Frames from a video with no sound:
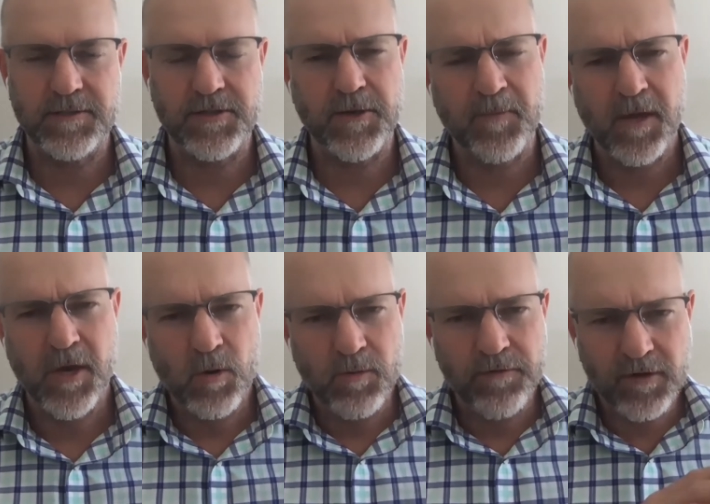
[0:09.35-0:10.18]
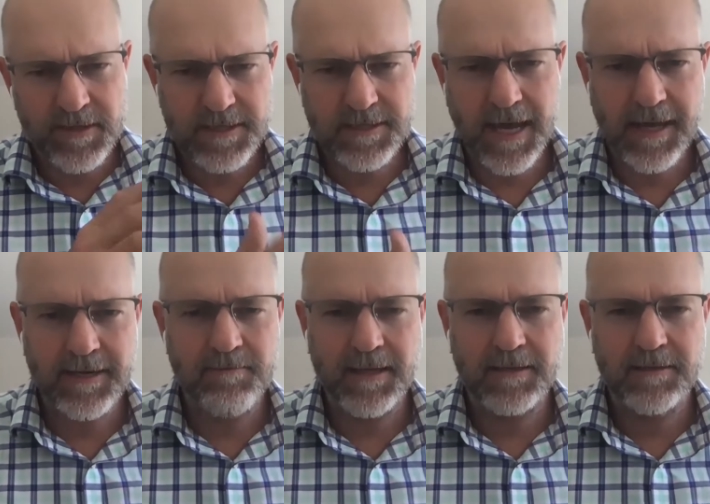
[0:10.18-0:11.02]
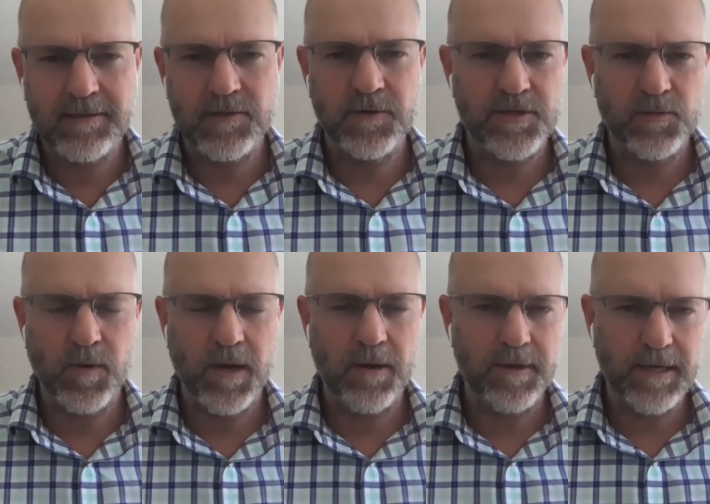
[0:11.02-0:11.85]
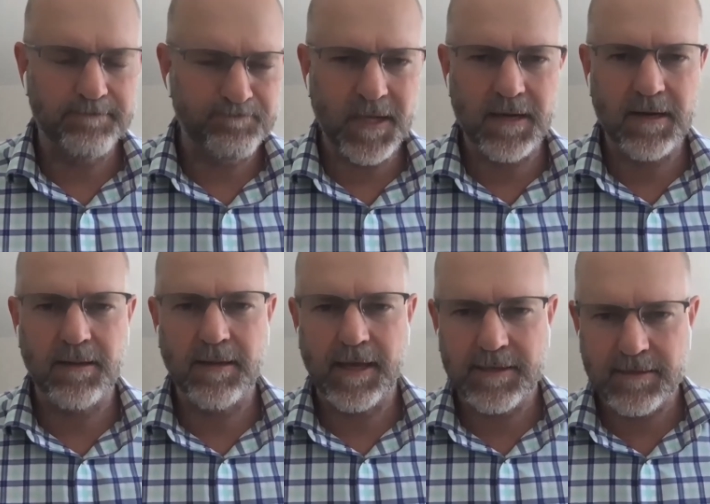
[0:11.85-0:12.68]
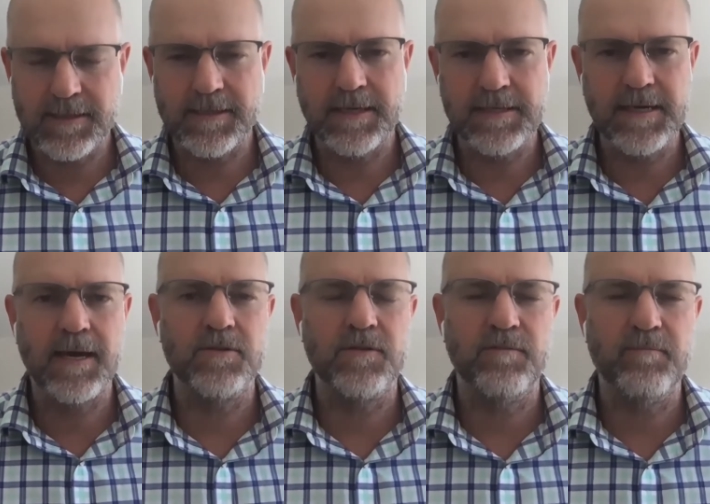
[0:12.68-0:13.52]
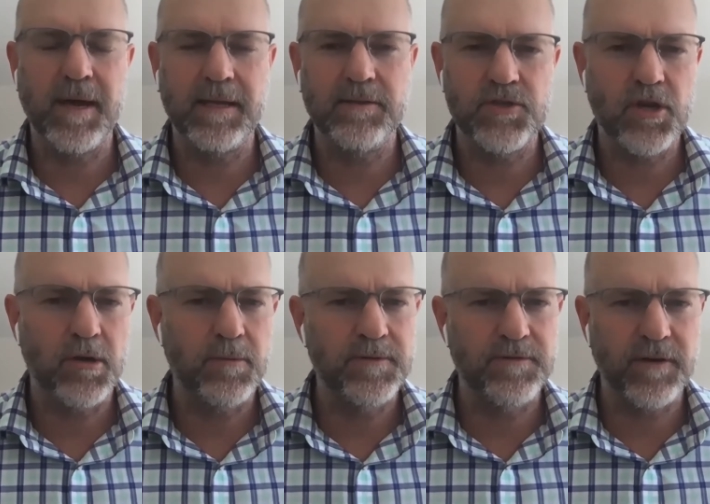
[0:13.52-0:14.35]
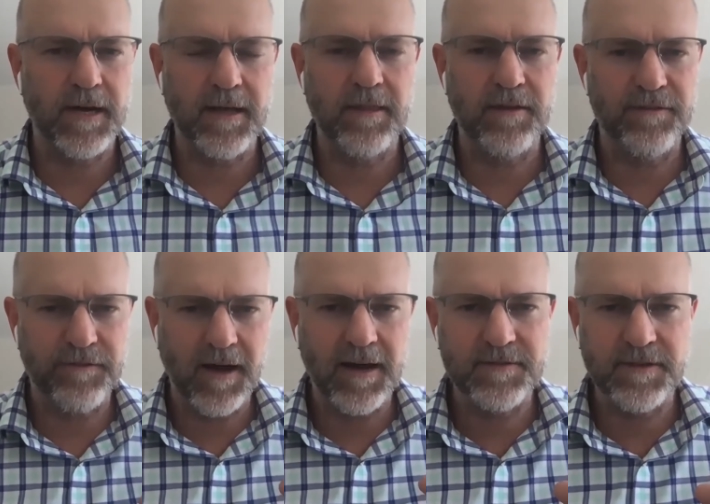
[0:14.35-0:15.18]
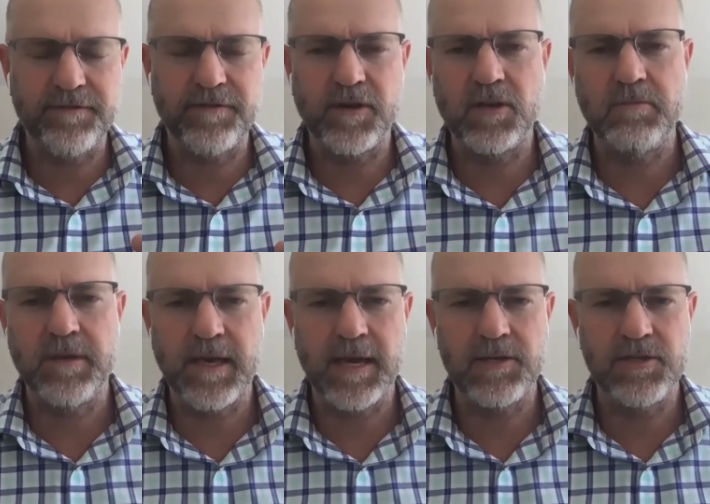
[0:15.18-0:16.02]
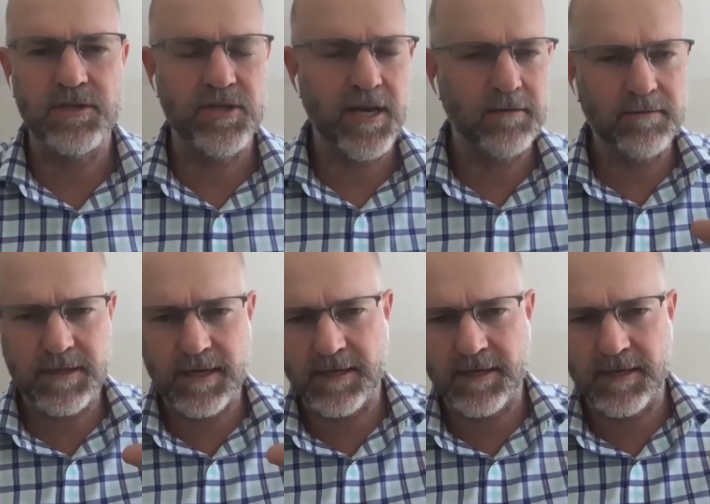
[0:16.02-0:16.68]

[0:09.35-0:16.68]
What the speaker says: So we've got standard maintenance, which is where we collect the details of maintenance jobs via the 5 different communication channels: